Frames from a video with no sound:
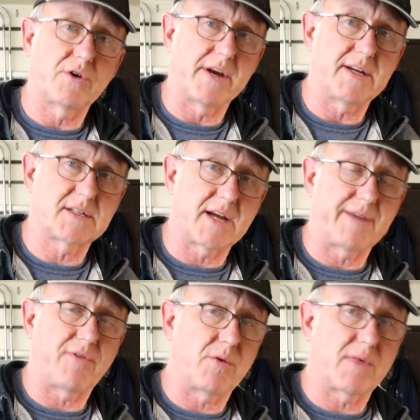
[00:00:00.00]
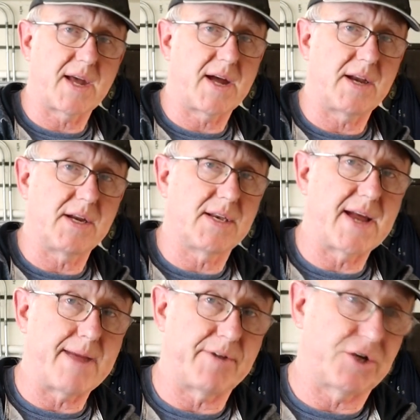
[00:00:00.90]
on it safely without any
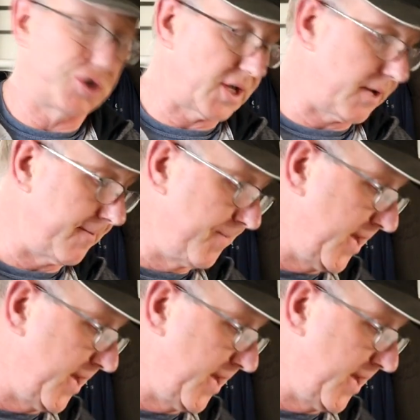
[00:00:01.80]
damage. So